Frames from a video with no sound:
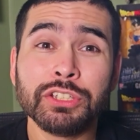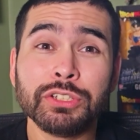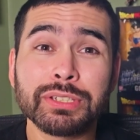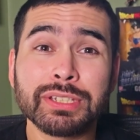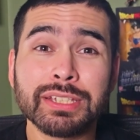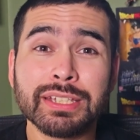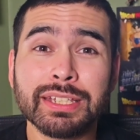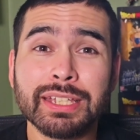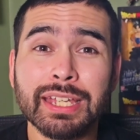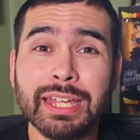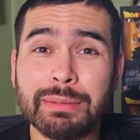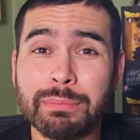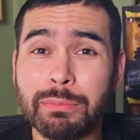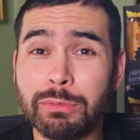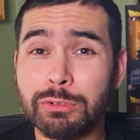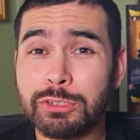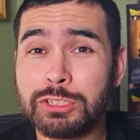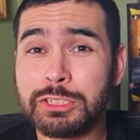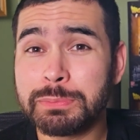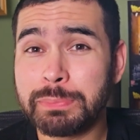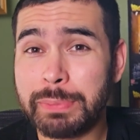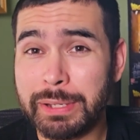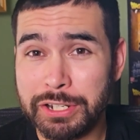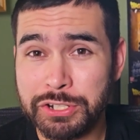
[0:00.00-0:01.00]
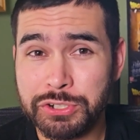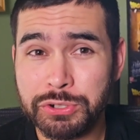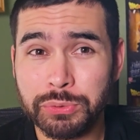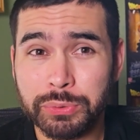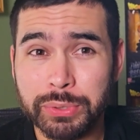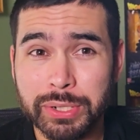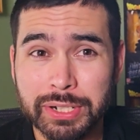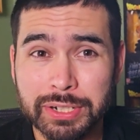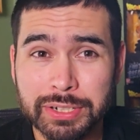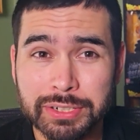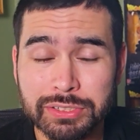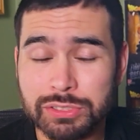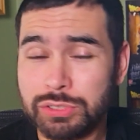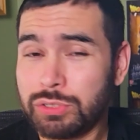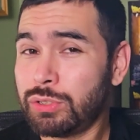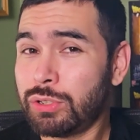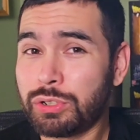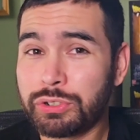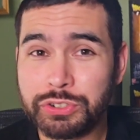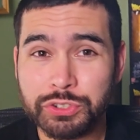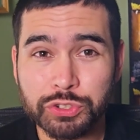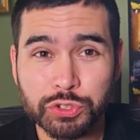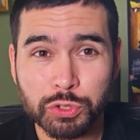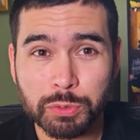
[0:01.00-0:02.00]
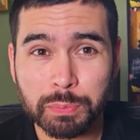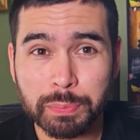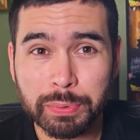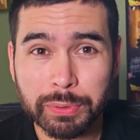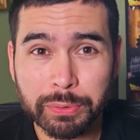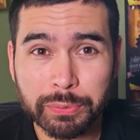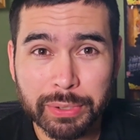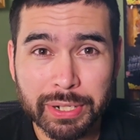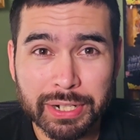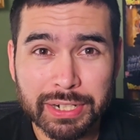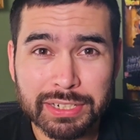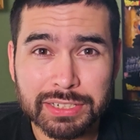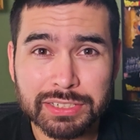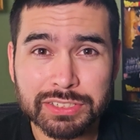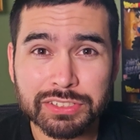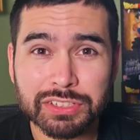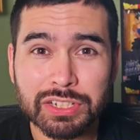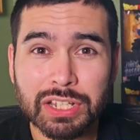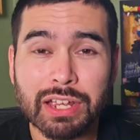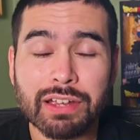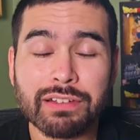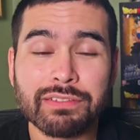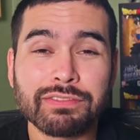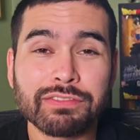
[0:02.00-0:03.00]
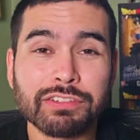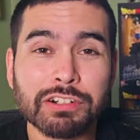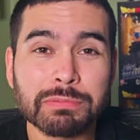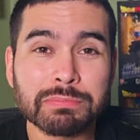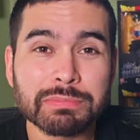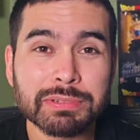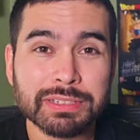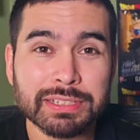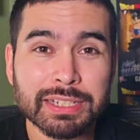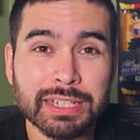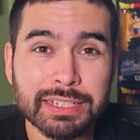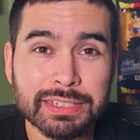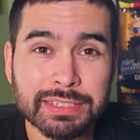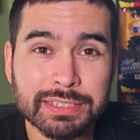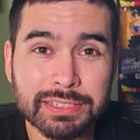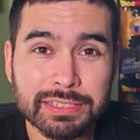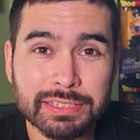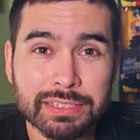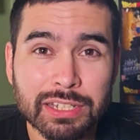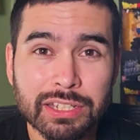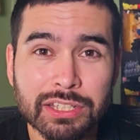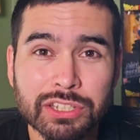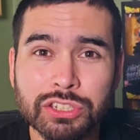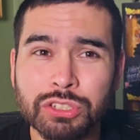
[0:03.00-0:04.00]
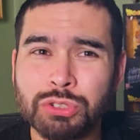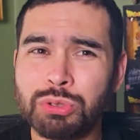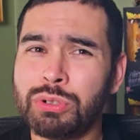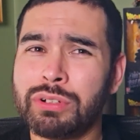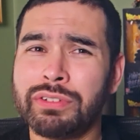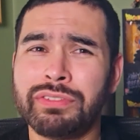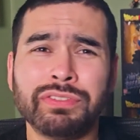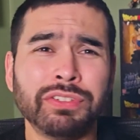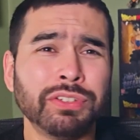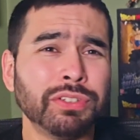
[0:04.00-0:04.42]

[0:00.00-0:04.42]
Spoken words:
You can get most special rares or super rares from cents to a few